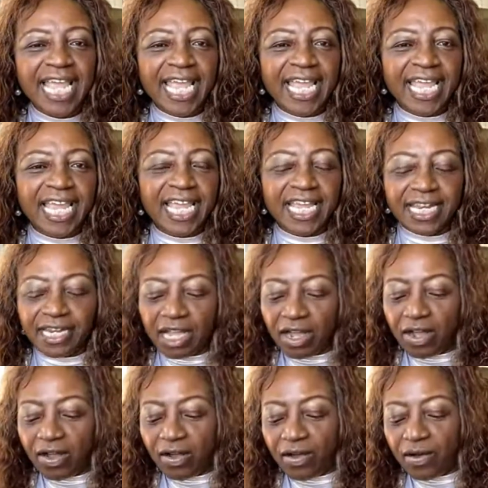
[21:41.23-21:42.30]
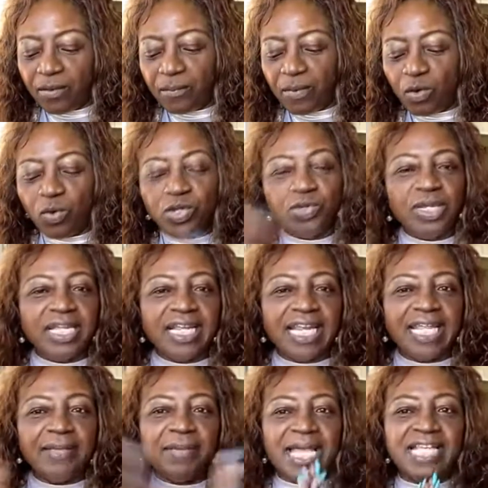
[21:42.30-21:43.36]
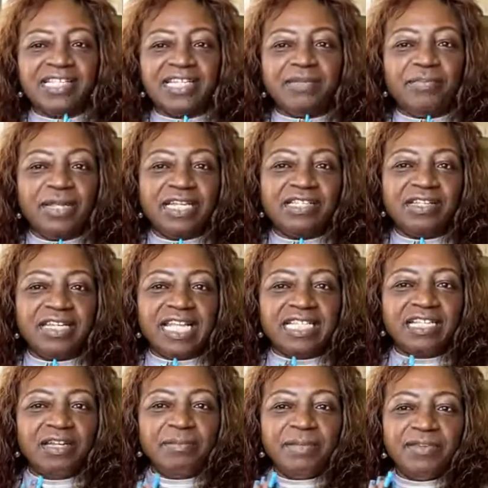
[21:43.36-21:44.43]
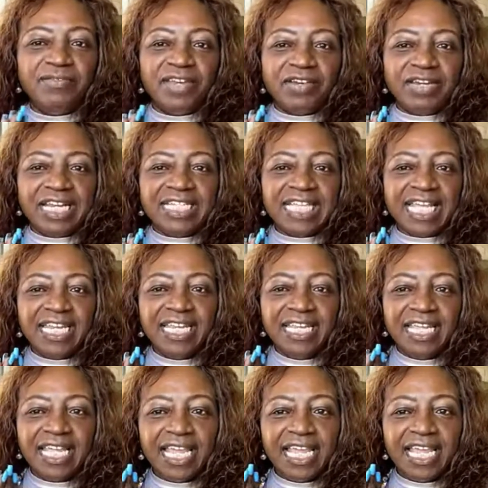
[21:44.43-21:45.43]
and who you can claim as a dependent. So that's going to be very exciting.